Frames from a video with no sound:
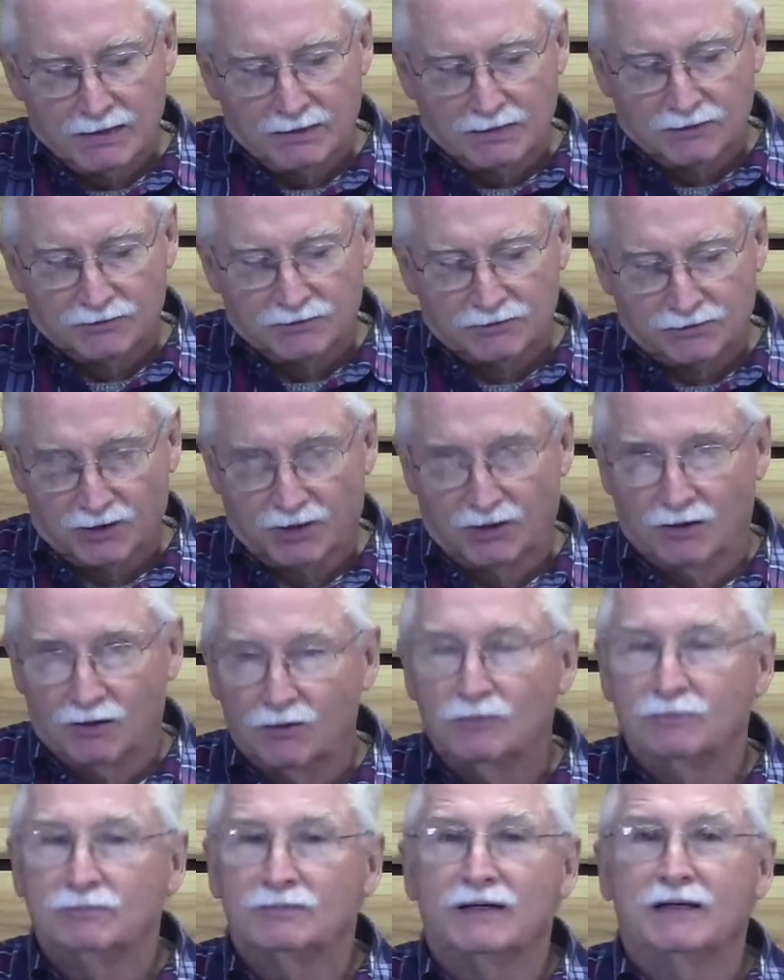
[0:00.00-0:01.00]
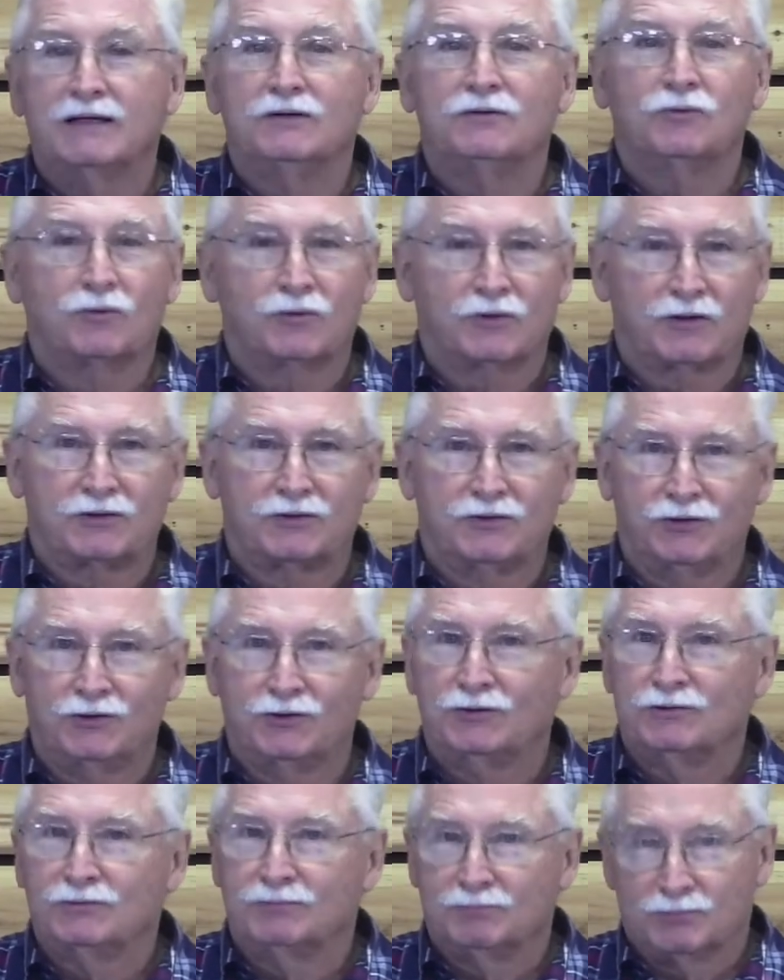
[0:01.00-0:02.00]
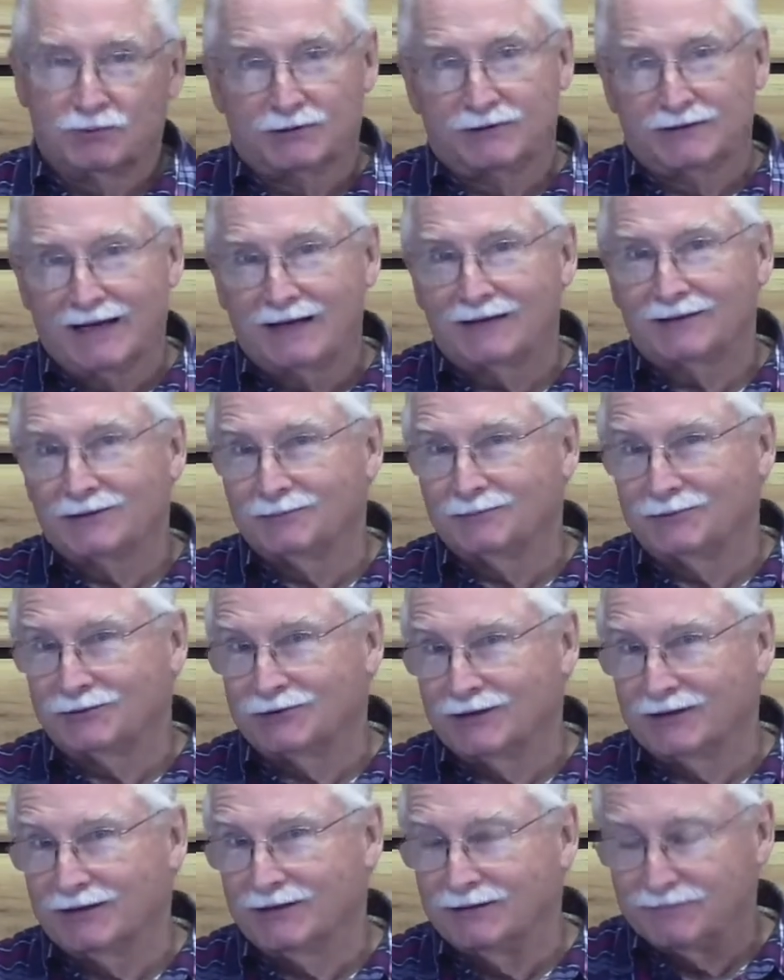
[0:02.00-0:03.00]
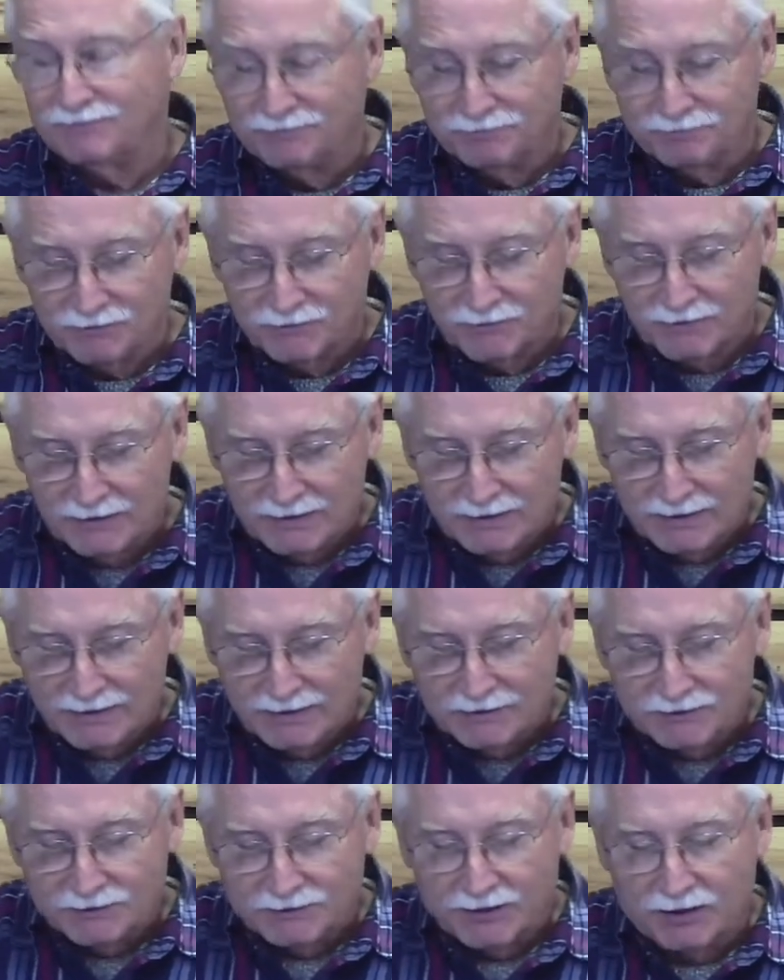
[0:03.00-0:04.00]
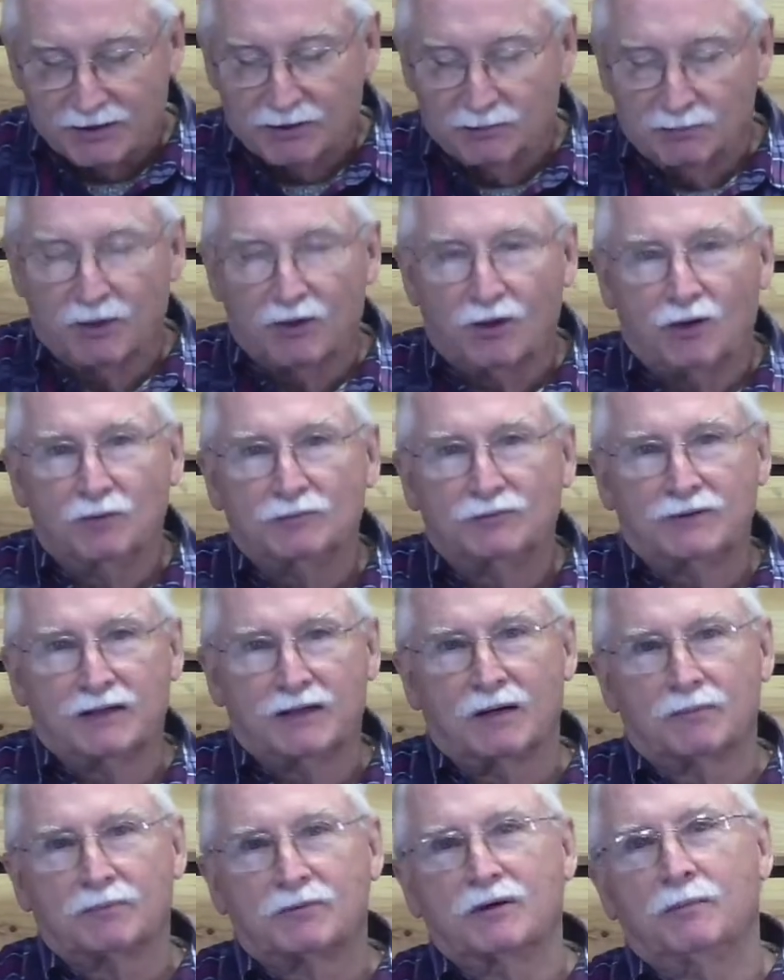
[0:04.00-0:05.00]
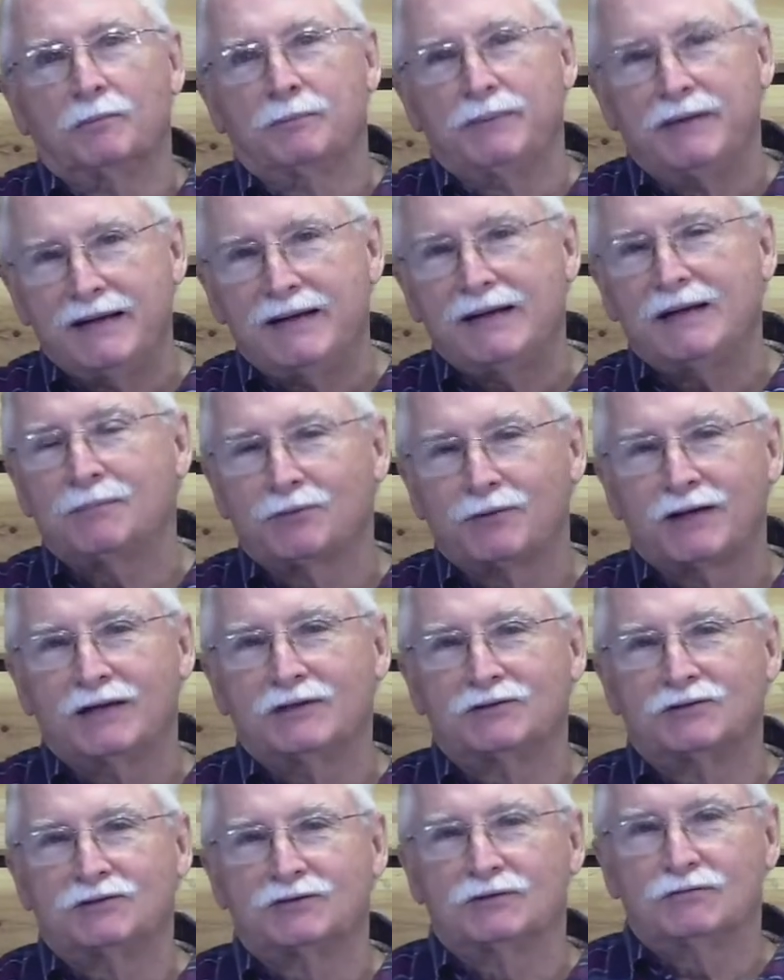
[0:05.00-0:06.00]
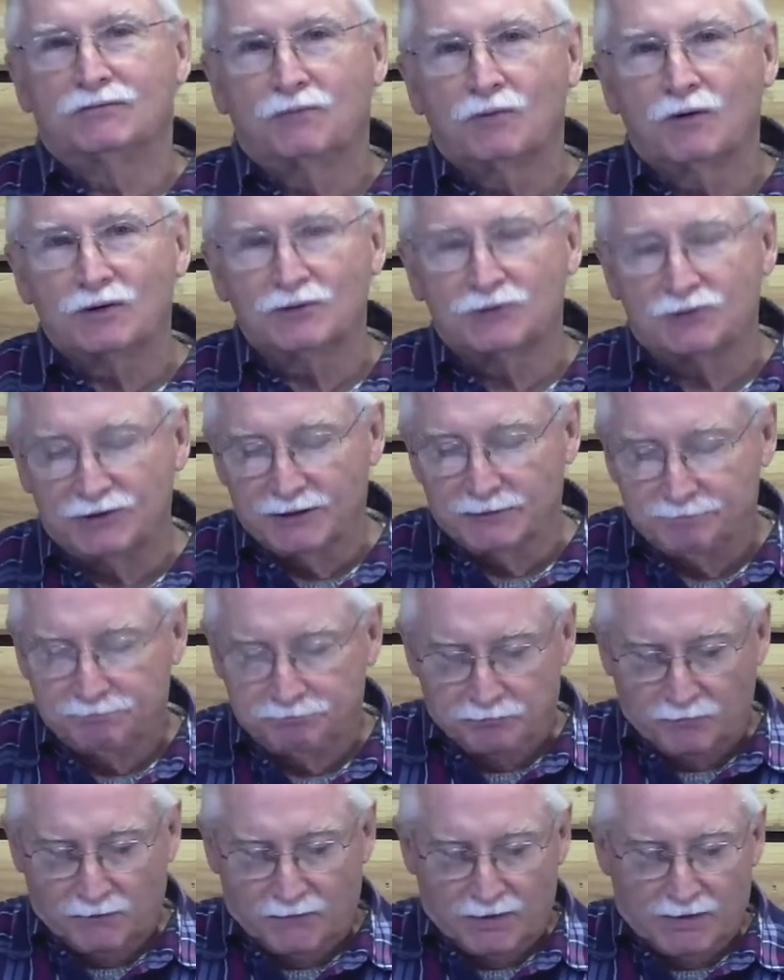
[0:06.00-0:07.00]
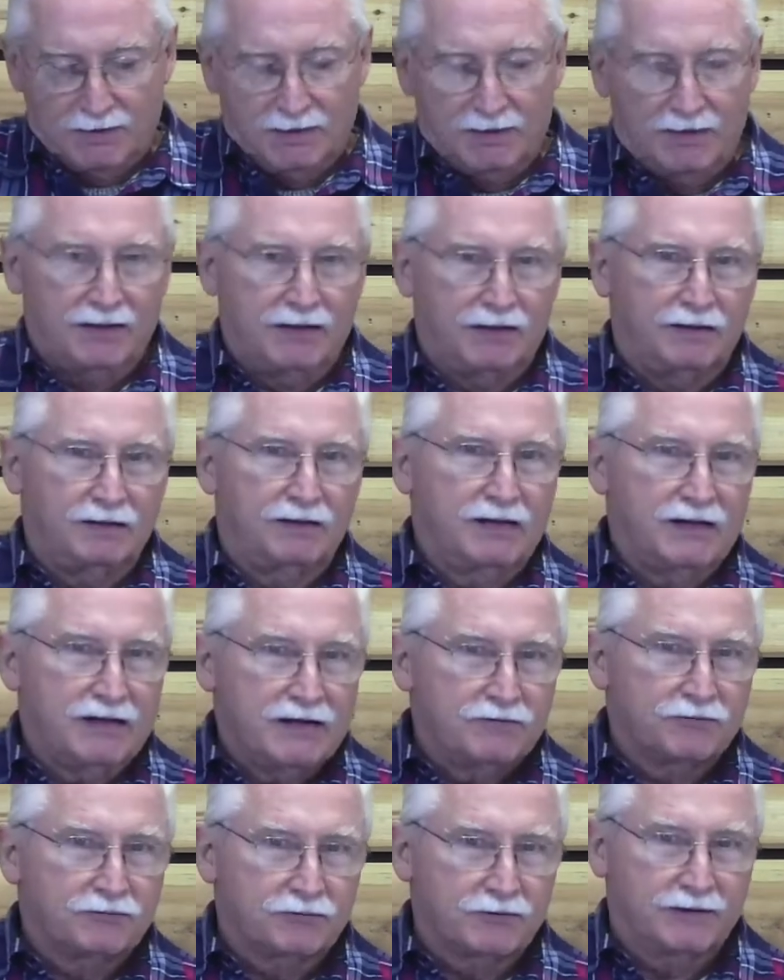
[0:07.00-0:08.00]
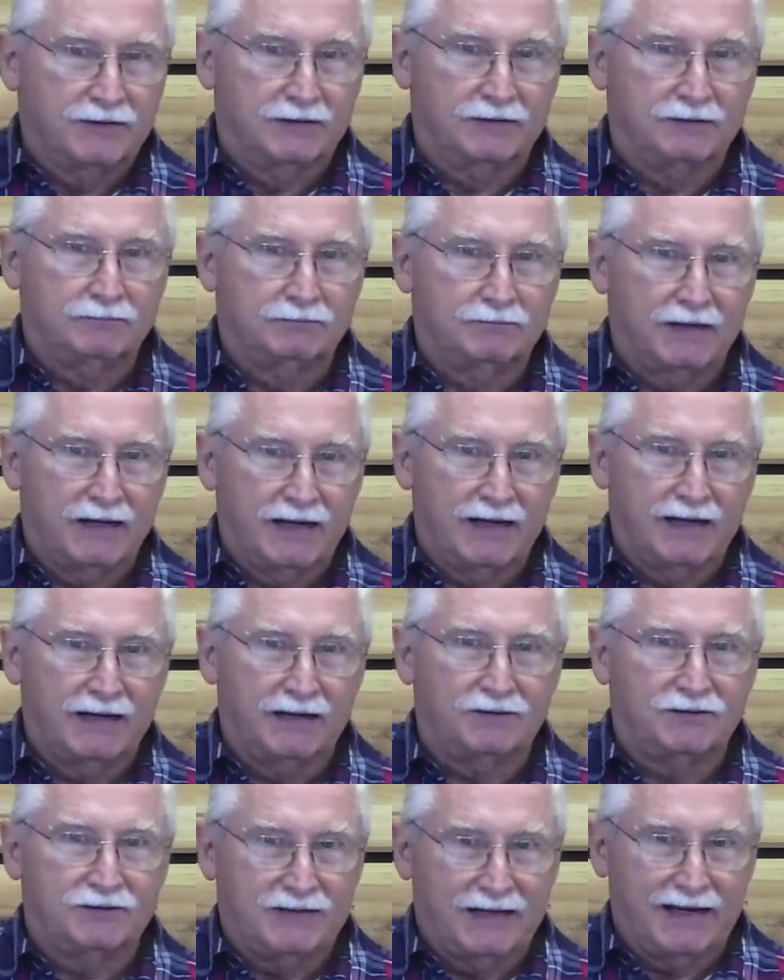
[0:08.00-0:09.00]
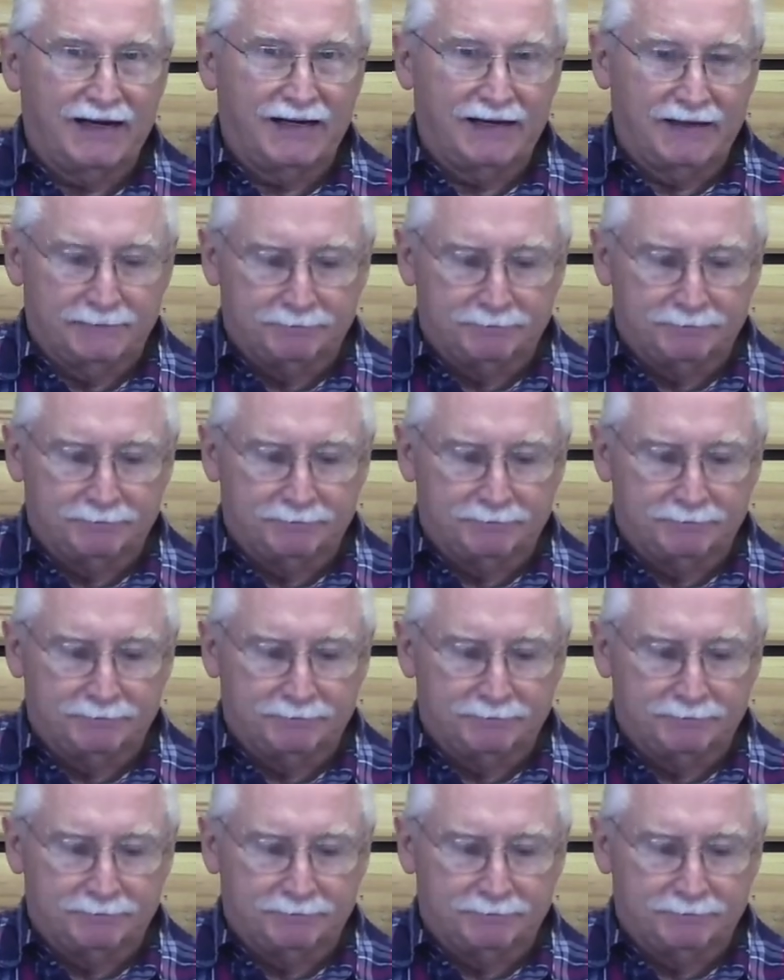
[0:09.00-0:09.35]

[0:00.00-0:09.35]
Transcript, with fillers: So, in order to protect himself, Jeroboam set up competing places of worship in Ephraim and Dan.